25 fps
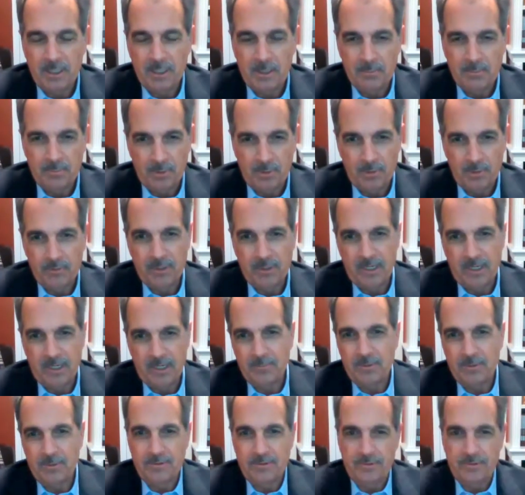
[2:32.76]

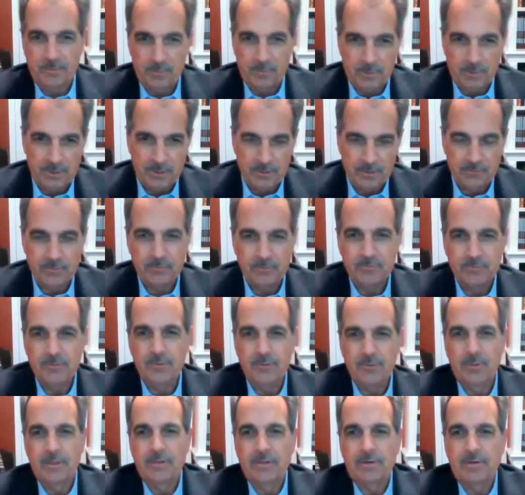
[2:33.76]
program, although there were also a
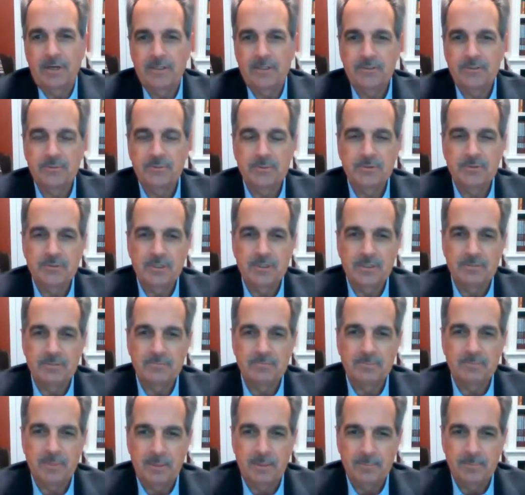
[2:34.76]
few undergraduates
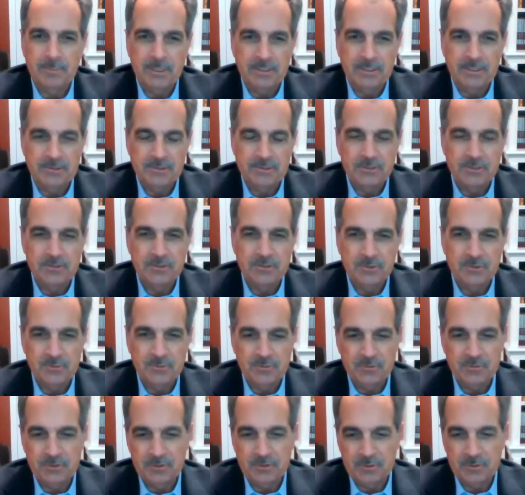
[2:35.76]
and PhD
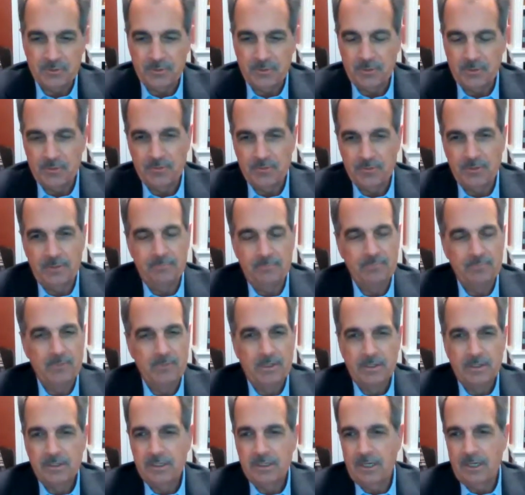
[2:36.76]
students in the course, and
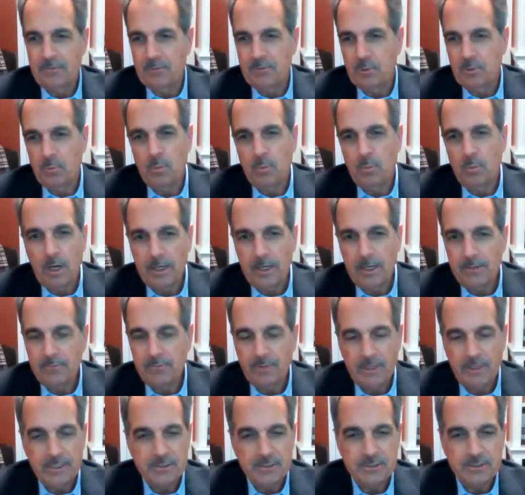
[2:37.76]
covered a wide
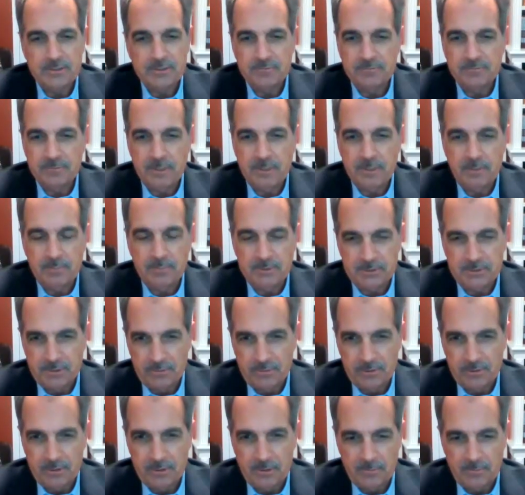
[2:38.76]
range of
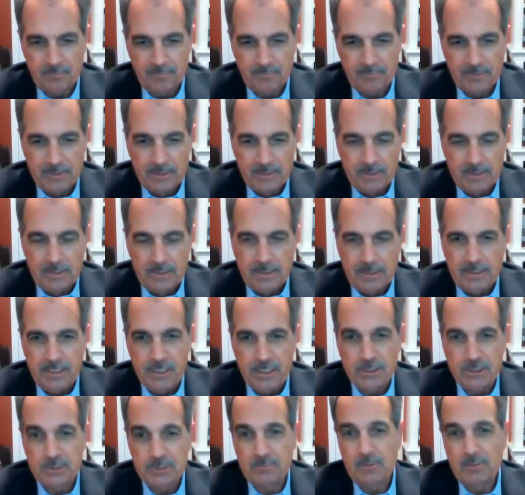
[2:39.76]
material.
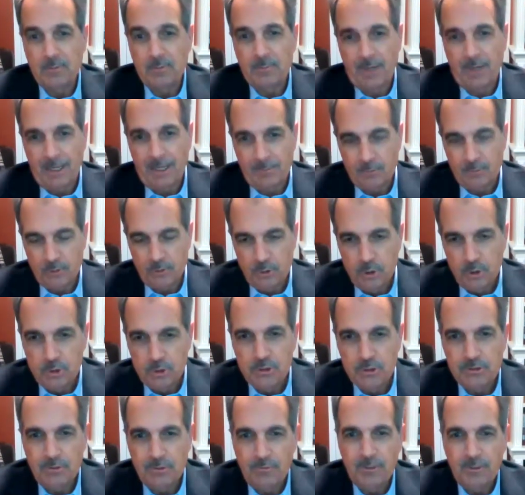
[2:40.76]
Egypt and the Bible,
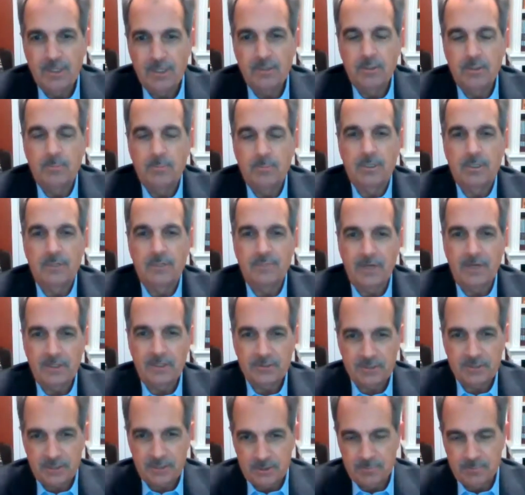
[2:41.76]
usually you think of the book of
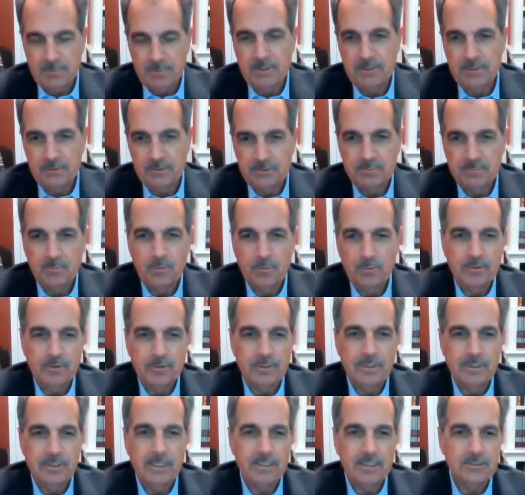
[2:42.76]
Exodus, but there's more
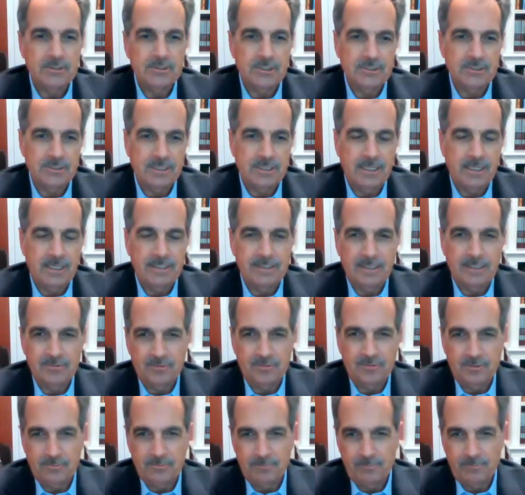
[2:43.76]
than that, just that.
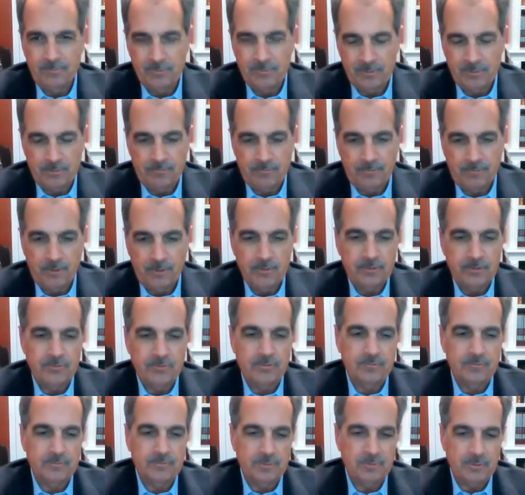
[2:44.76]
That's the
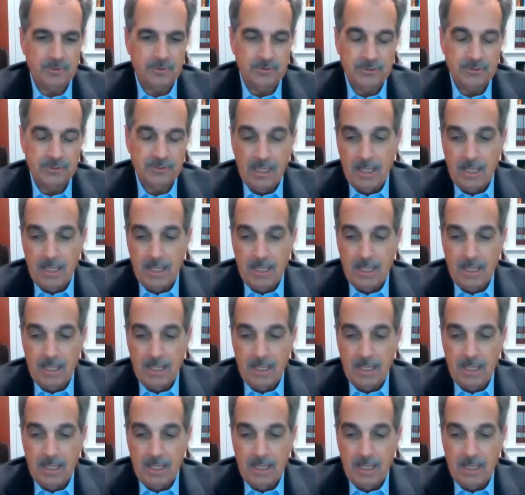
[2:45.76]
focus, of course.